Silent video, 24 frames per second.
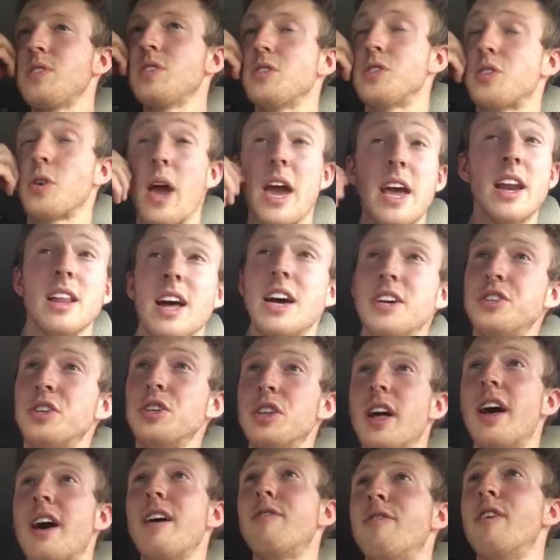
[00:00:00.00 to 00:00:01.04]
So analyze
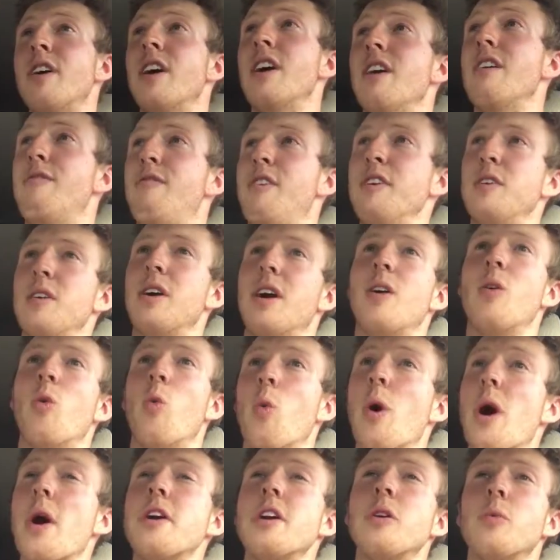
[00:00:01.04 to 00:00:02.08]
your life, figure out
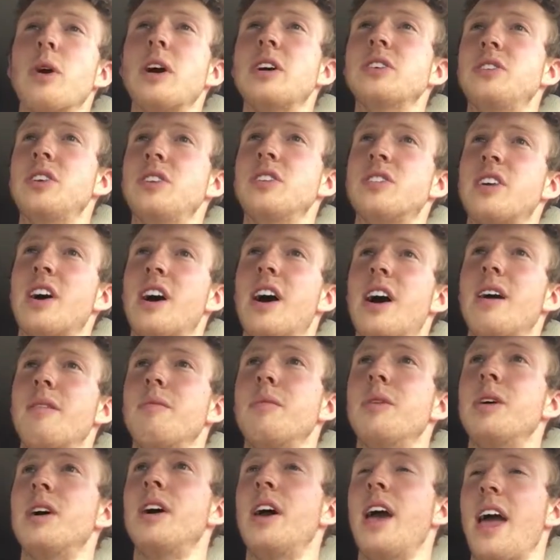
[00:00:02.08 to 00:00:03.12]
where you're wasting
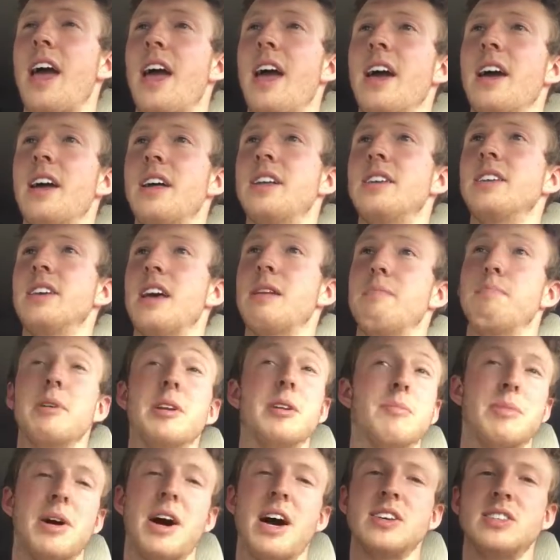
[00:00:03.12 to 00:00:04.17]
time, and
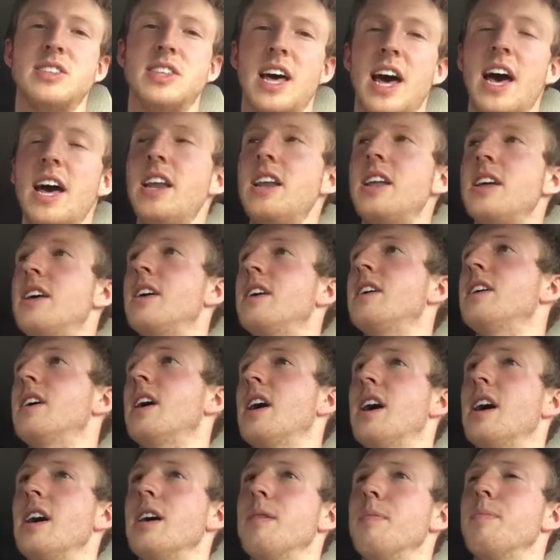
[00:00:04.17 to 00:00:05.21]
minimize that.
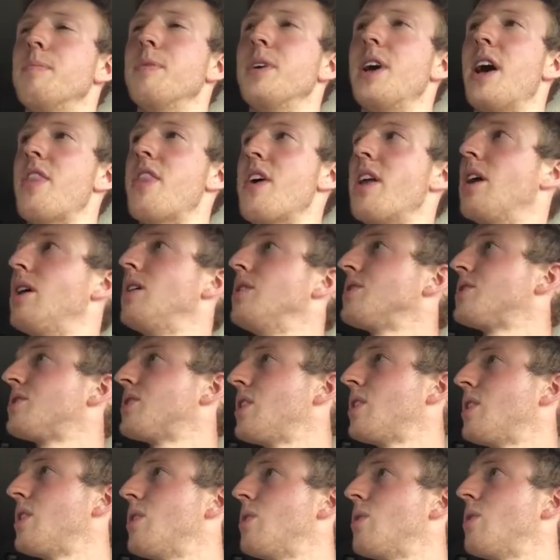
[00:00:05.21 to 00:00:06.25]
And then
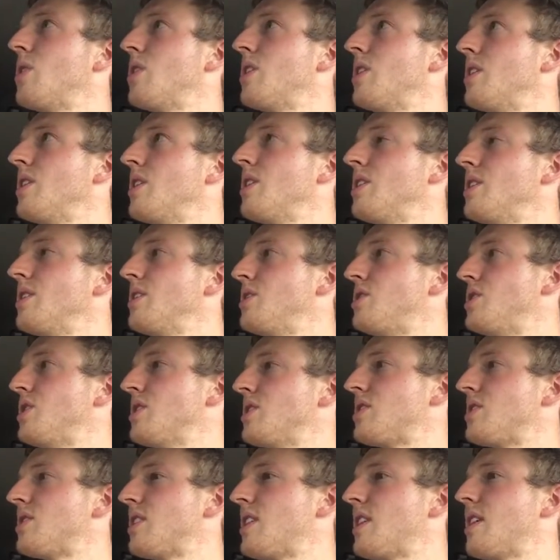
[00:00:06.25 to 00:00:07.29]
also
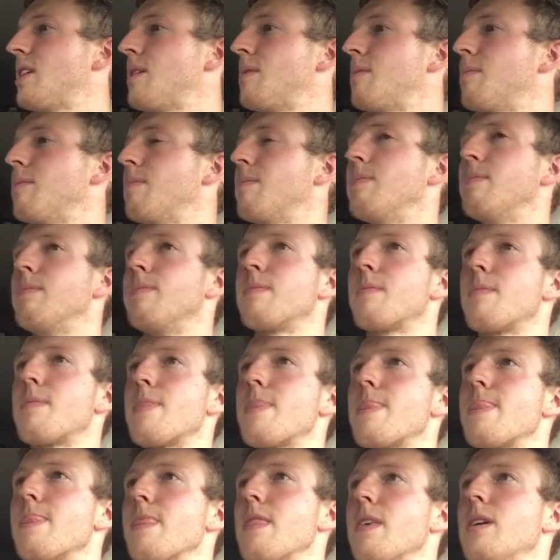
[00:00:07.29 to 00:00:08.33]
just
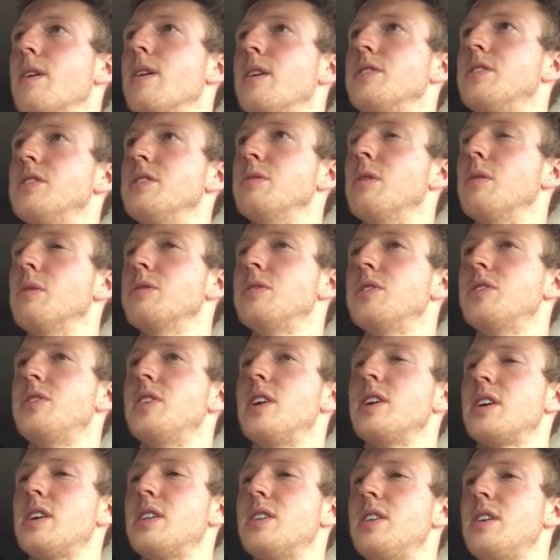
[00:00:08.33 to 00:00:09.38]
let's see, what was the
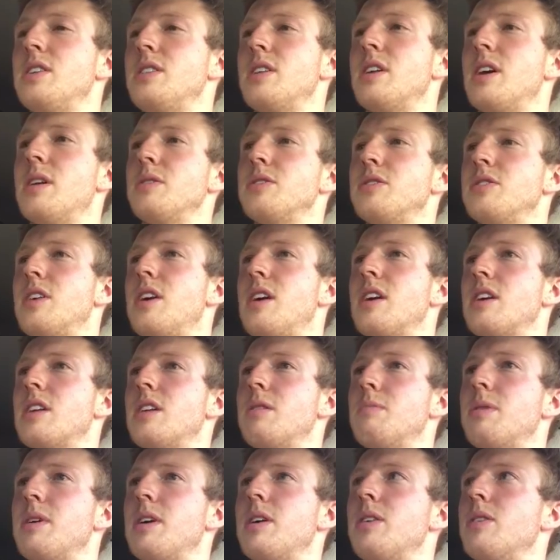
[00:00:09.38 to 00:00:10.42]
second thing that I was talking
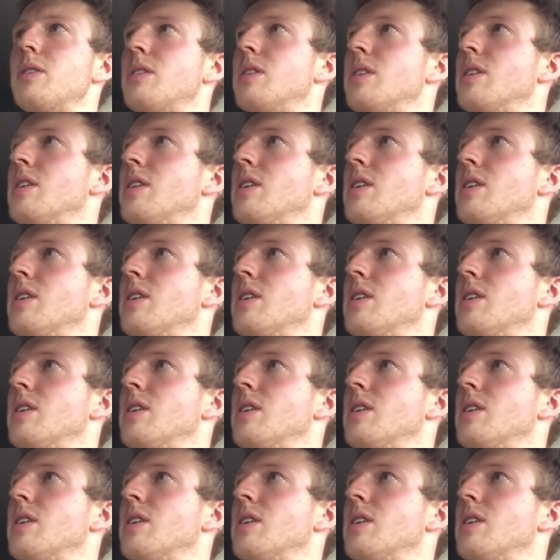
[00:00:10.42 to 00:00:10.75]
about?